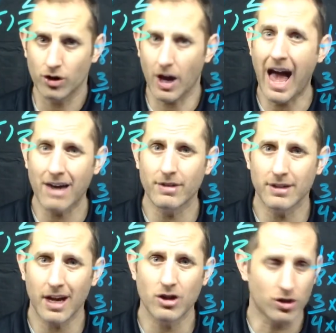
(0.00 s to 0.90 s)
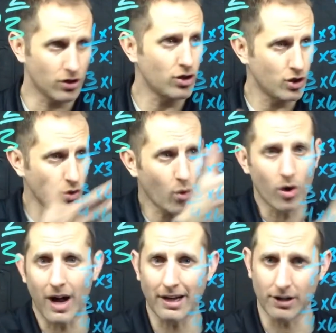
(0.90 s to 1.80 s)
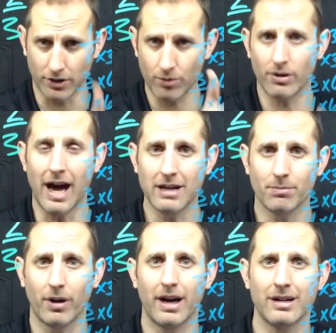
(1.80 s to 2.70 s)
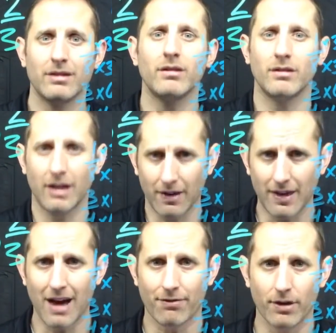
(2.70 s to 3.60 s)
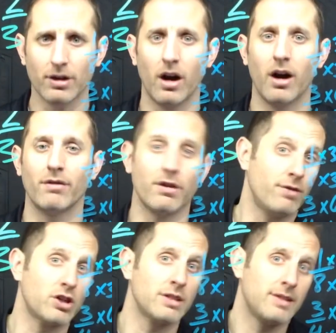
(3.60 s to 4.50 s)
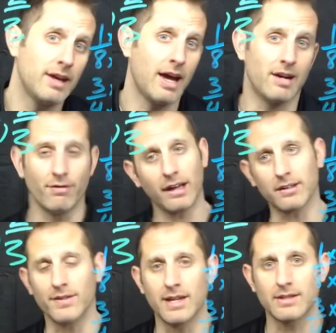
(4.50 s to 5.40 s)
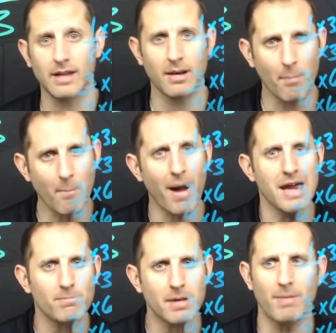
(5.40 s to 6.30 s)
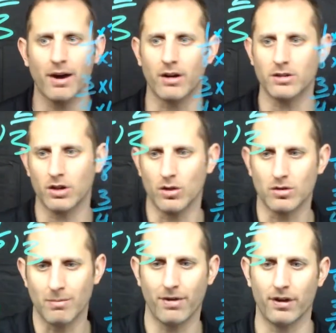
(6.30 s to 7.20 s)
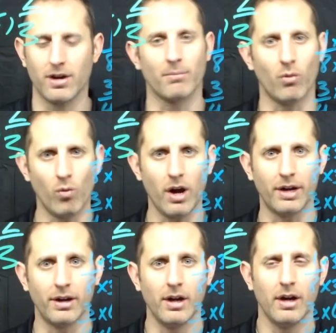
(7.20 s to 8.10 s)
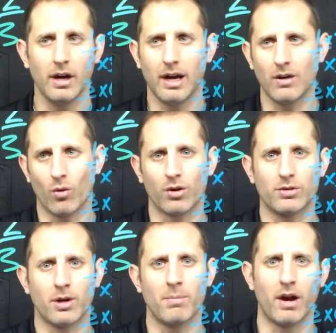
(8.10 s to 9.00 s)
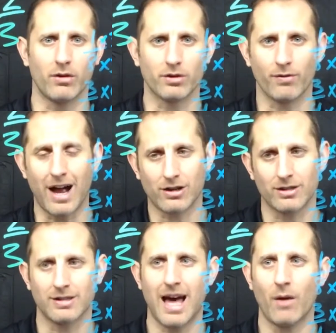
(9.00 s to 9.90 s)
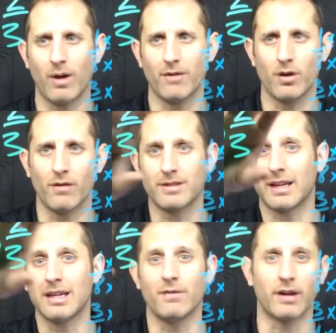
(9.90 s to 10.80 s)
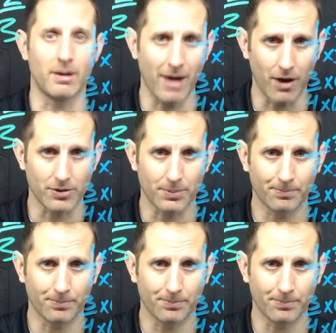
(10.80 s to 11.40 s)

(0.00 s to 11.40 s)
Advantageous, sure, I could do that, but in the effort of efficiency and effectiveness, it might be better to use method number one in order to compare those fractions that way if you have a significant amount.